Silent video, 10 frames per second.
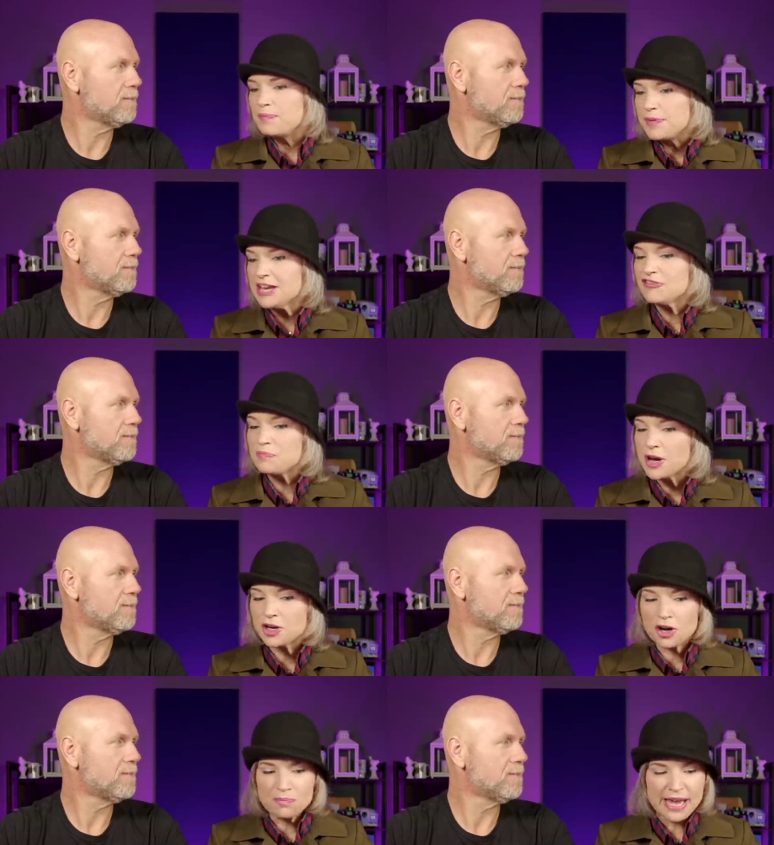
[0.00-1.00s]
Speaker 1: Beef,
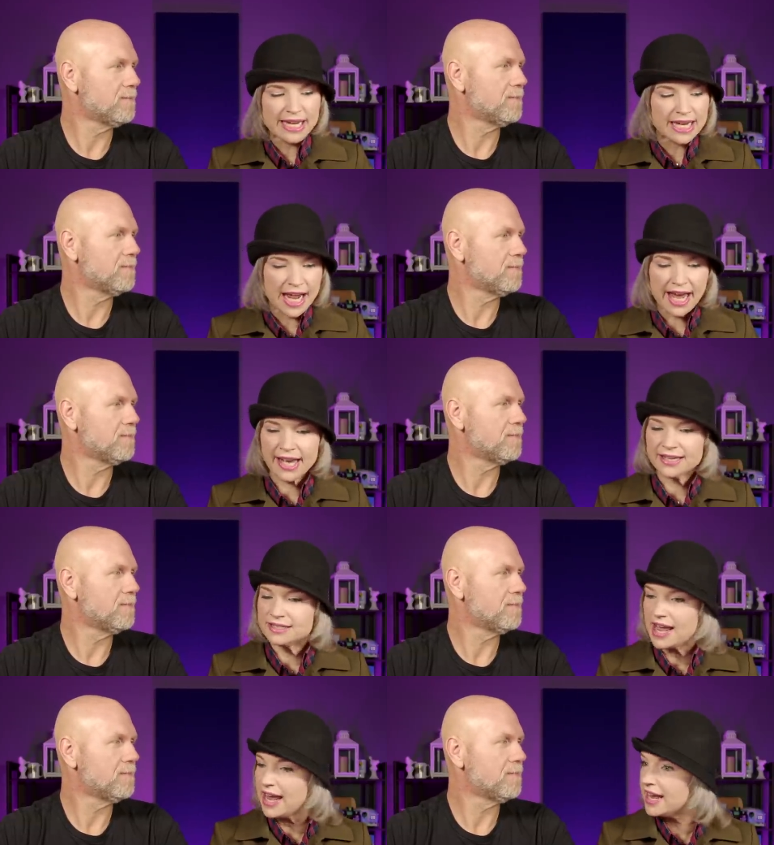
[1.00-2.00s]
butter, bacon,
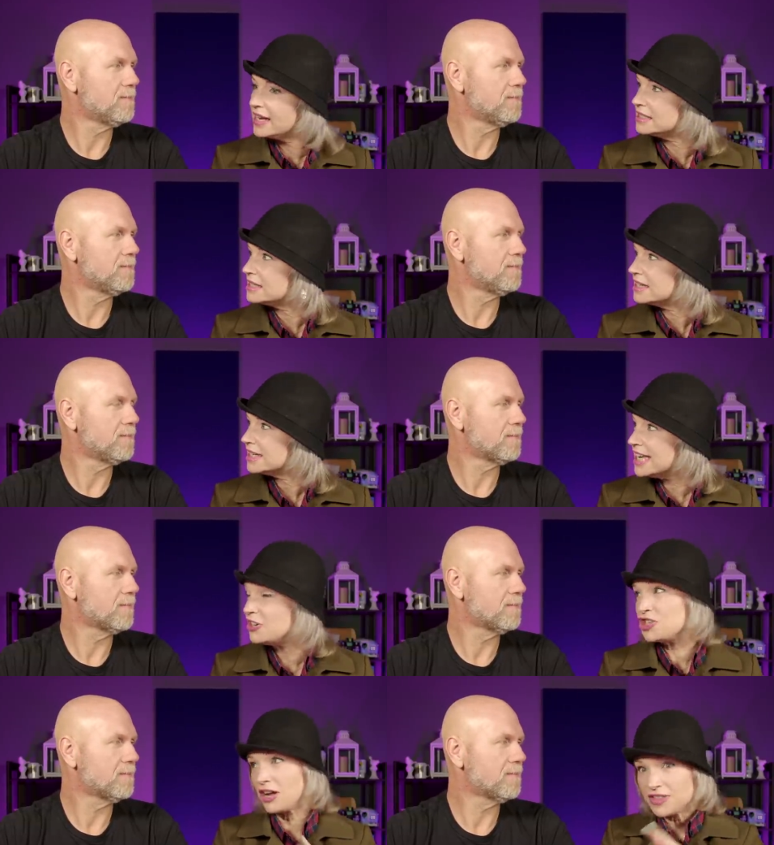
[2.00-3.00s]
eggs, and
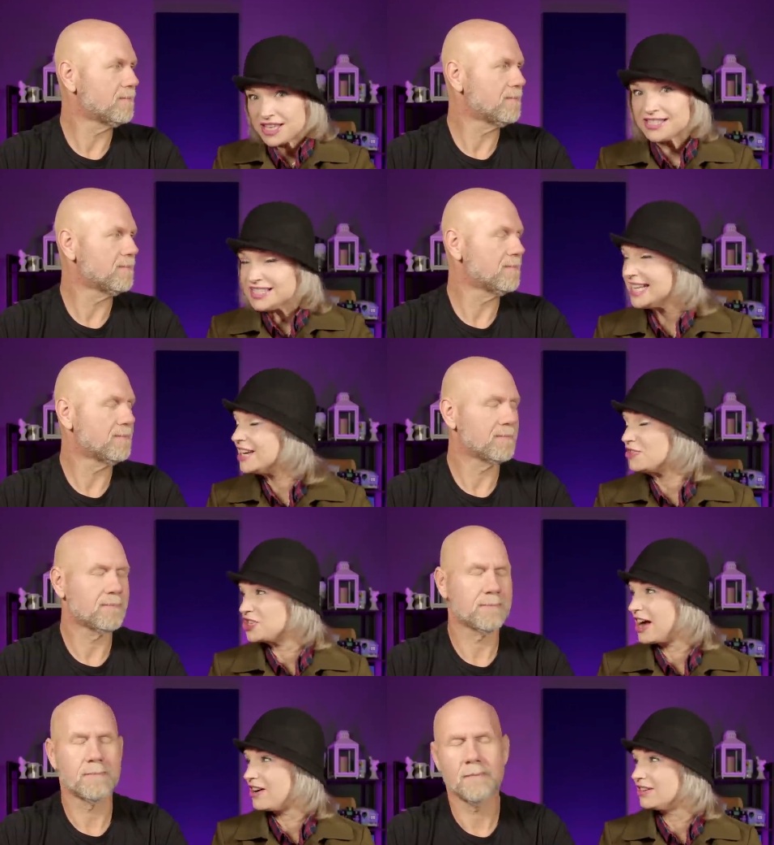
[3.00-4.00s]
Keto Chow. This is Keto
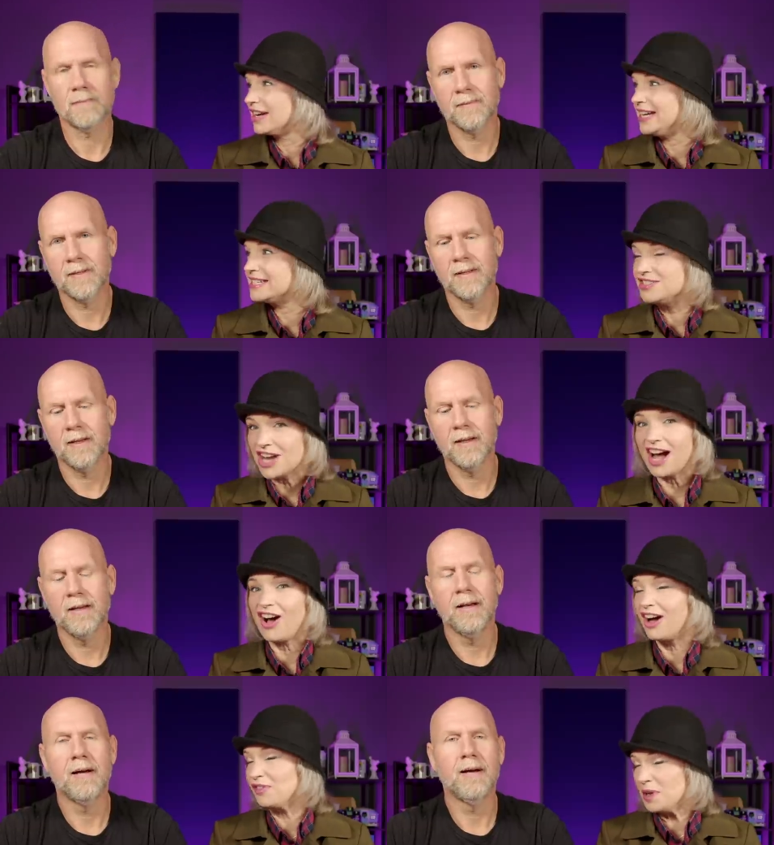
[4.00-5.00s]
Chow. It is not
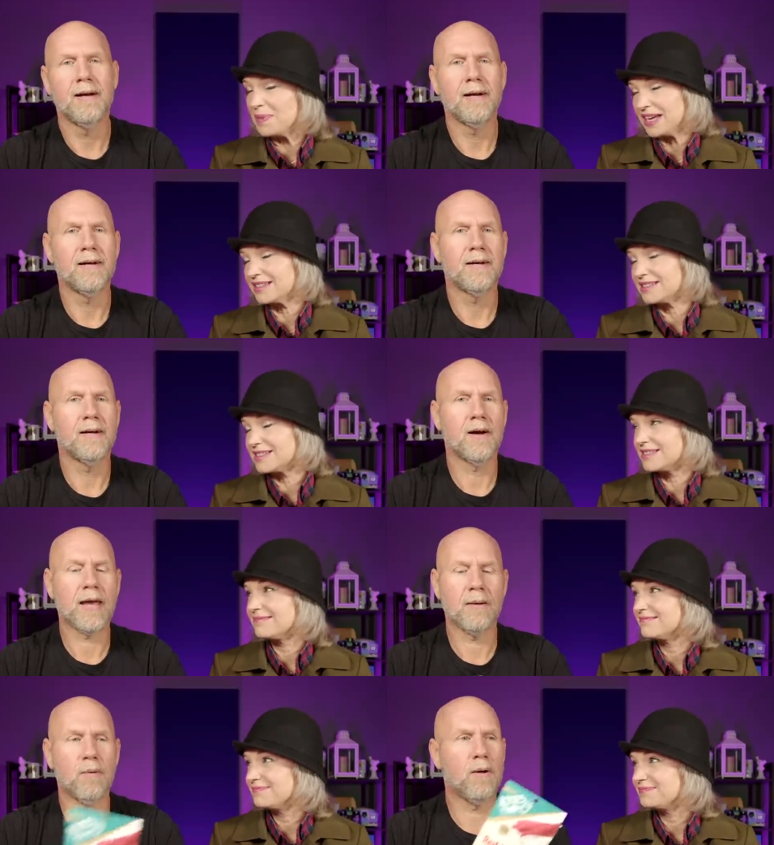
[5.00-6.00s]
off limits.
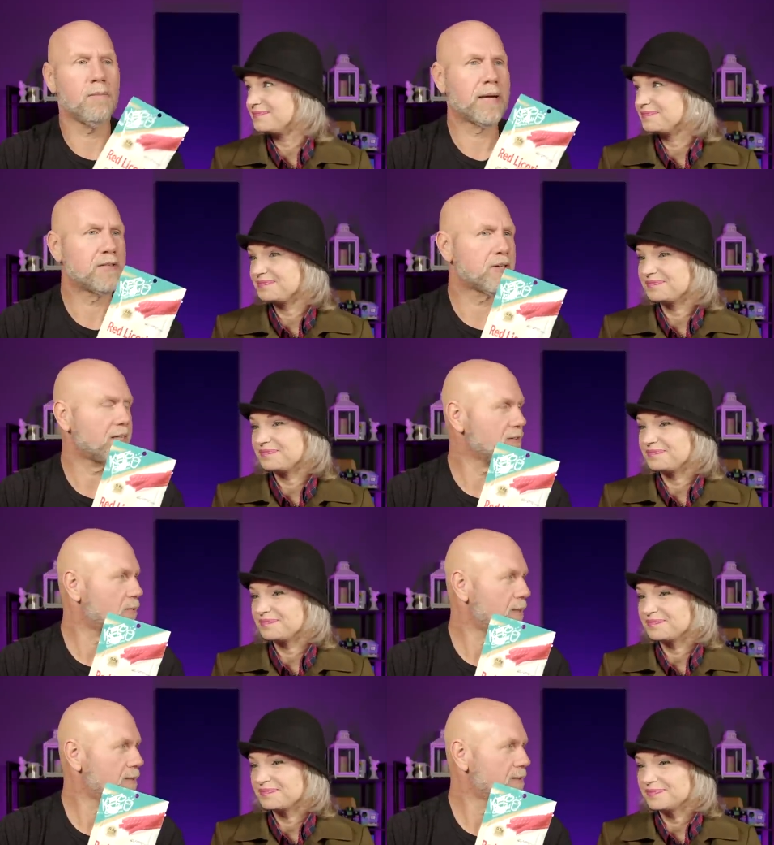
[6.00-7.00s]
Speaker 2: Okay, well, we can drink this
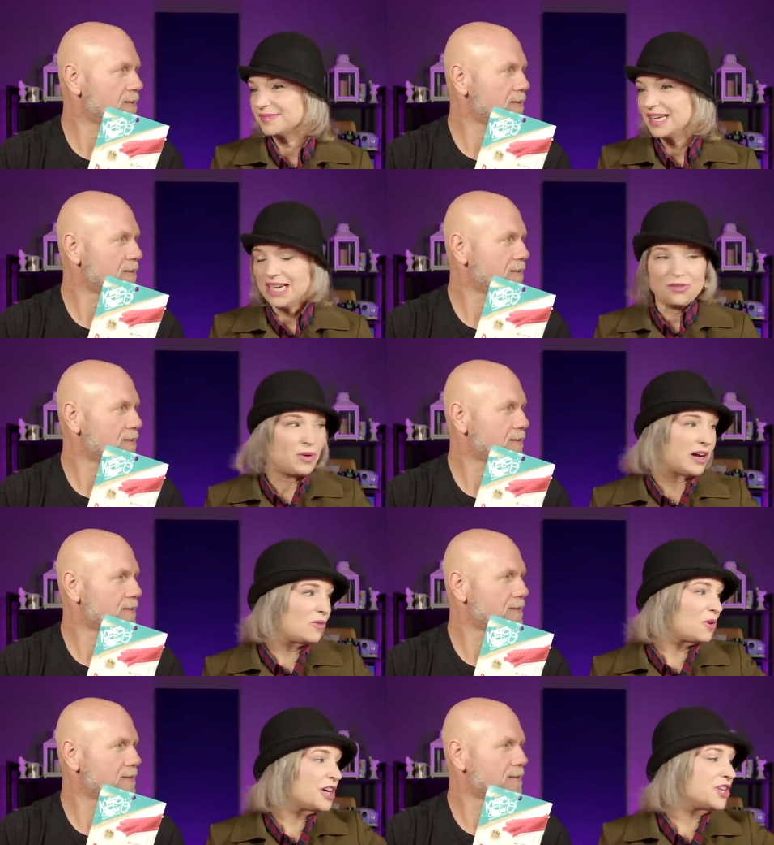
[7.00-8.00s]
one.
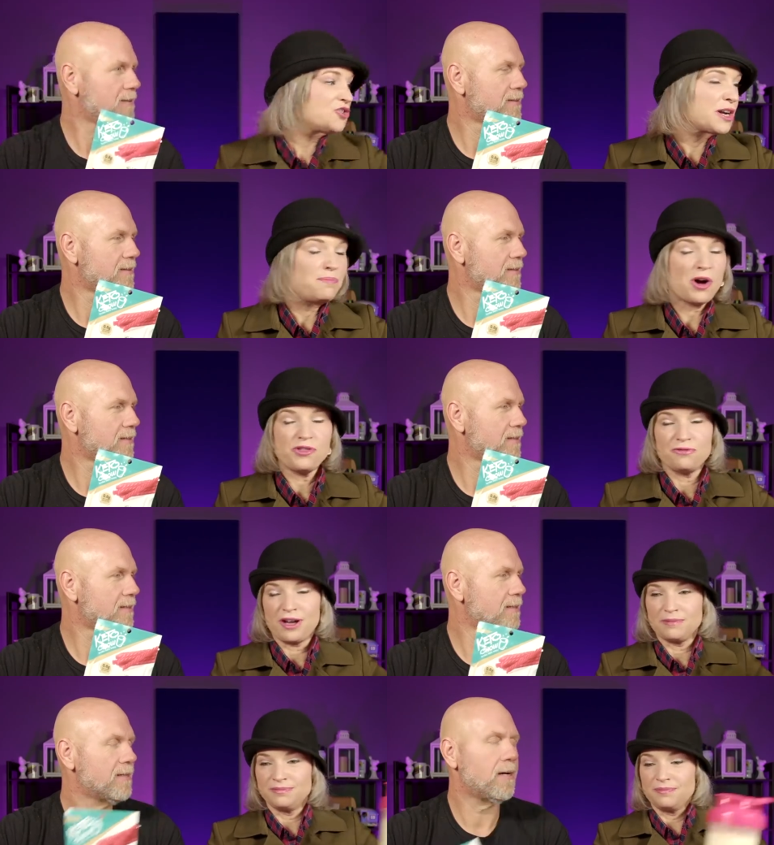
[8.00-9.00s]
Speaker 1: Well, we're gonna drink both of
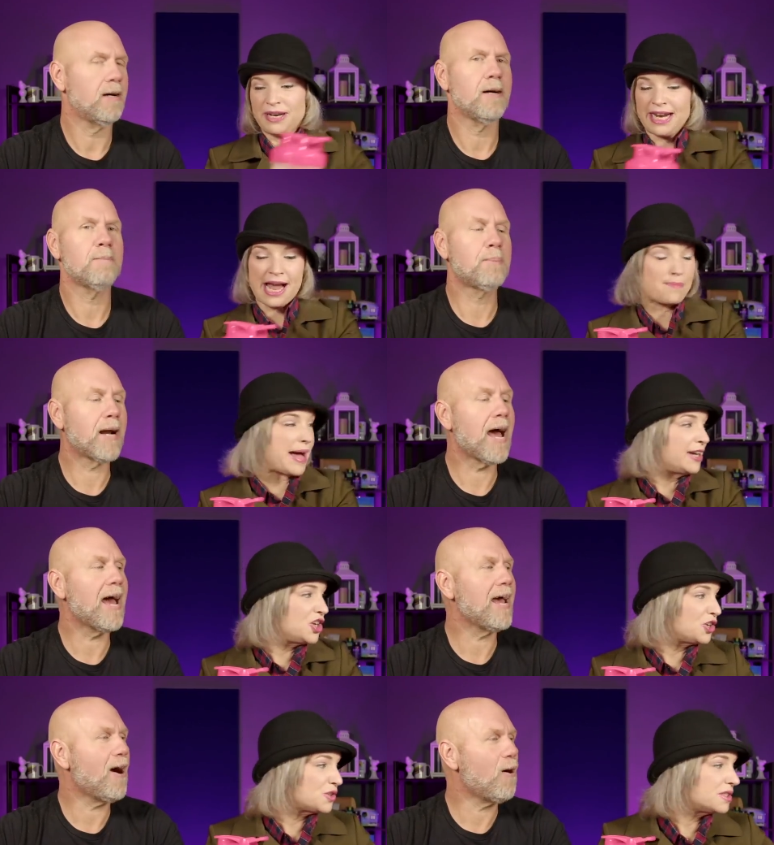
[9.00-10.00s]
them, but I got
Speaker 2: But
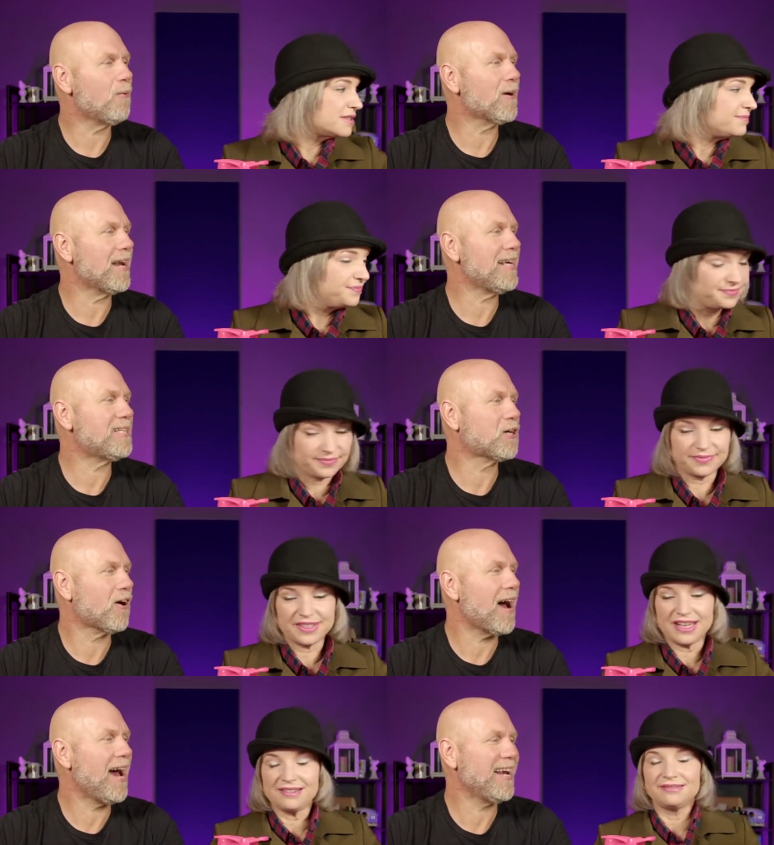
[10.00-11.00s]
I news. already
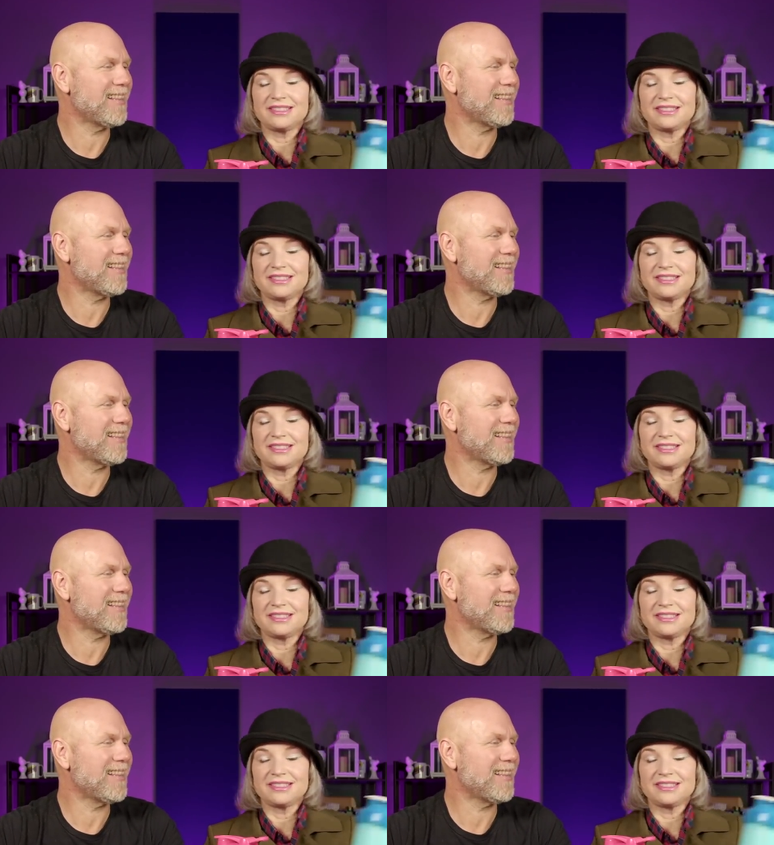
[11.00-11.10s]
tried